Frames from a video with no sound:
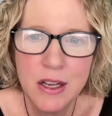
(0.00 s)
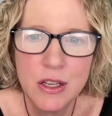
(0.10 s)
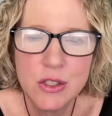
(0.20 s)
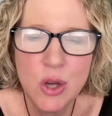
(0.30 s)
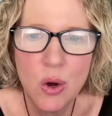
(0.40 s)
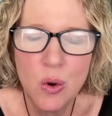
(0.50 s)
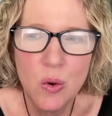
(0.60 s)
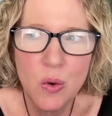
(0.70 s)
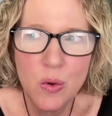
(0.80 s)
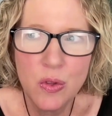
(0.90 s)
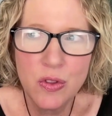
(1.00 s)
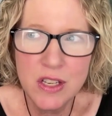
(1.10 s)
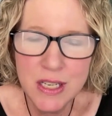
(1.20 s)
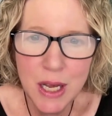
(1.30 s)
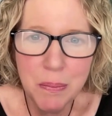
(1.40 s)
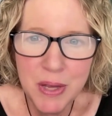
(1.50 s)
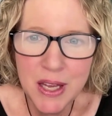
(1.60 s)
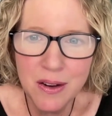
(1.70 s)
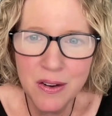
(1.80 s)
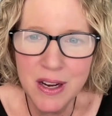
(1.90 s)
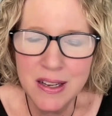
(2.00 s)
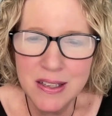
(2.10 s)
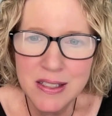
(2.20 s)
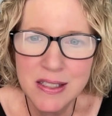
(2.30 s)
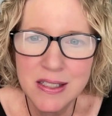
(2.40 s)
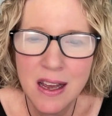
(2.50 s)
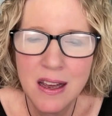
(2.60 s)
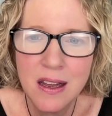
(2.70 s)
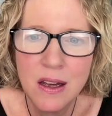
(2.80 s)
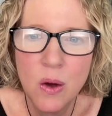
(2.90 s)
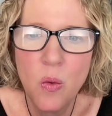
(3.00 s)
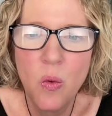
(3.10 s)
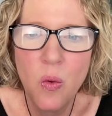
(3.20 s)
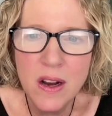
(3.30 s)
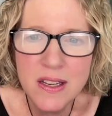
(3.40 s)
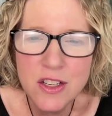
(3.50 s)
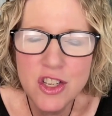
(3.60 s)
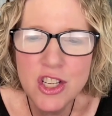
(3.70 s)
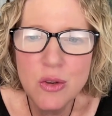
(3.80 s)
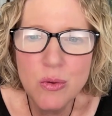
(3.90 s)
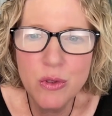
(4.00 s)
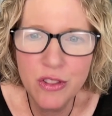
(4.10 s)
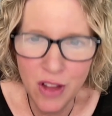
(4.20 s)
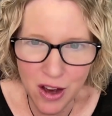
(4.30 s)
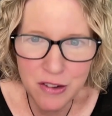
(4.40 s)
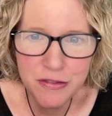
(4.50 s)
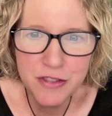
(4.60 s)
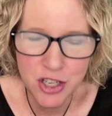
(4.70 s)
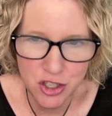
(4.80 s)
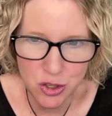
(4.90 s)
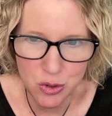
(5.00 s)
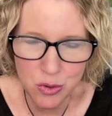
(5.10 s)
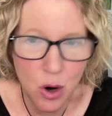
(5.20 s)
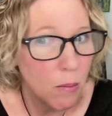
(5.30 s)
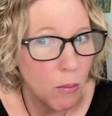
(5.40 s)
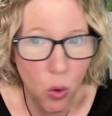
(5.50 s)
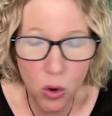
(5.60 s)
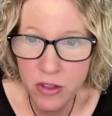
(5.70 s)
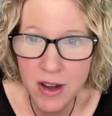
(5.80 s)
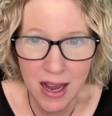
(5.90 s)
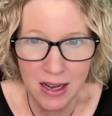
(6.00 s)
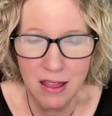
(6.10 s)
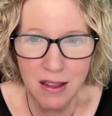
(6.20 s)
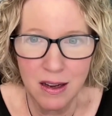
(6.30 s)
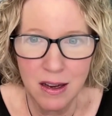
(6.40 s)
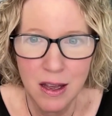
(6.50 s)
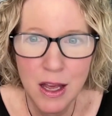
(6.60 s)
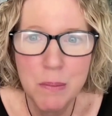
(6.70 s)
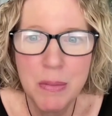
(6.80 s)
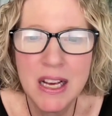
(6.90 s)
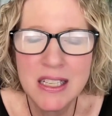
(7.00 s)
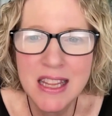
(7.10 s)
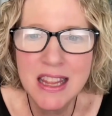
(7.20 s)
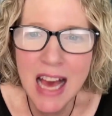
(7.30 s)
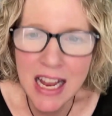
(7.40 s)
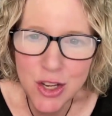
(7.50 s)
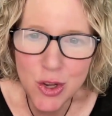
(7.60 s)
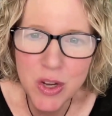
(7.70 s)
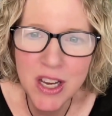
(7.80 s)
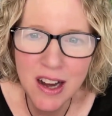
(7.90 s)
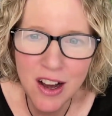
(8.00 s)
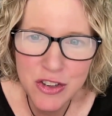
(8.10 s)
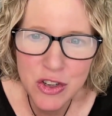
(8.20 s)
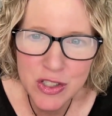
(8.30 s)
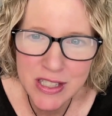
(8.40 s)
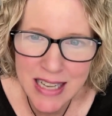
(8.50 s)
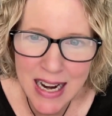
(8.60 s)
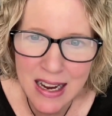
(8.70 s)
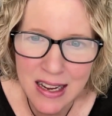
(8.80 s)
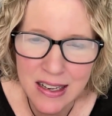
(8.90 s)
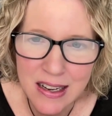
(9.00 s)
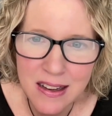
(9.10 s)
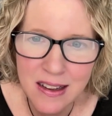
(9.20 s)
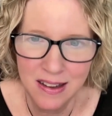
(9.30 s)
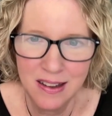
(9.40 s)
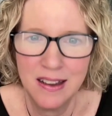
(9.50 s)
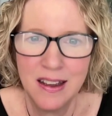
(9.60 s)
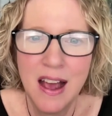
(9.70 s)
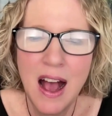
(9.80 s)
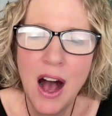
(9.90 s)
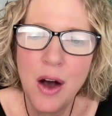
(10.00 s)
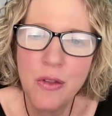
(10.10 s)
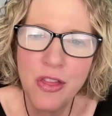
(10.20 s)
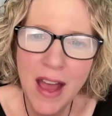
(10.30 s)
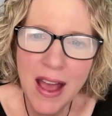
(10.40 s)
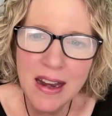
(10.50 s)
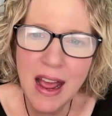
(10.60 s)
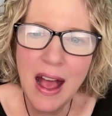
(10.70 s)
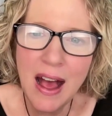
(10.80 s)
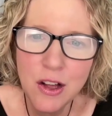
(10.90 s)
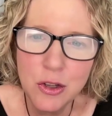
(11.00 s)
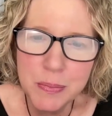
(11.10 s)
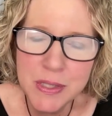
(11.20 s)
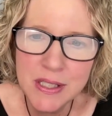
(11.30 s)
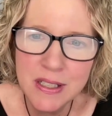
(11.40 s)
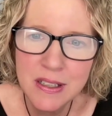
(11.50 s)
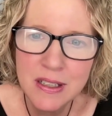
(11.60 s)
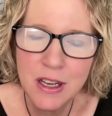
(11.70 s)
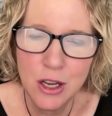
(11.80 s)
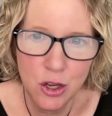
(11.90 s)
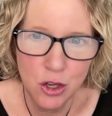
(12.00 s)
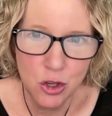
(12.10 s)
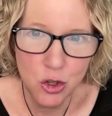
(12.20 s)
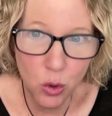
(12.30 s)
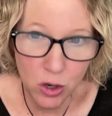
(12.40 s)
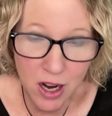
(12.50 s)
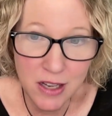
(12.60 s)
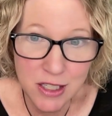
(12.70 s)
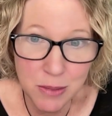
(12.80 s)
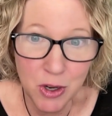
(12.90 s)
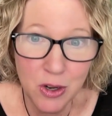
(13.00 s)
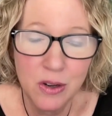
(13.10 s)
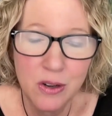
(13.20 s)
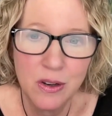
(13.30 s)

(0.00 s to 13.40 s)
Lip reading: So the tip here is, what do you love to do more than anything? Because then you can understand how that helps your customer,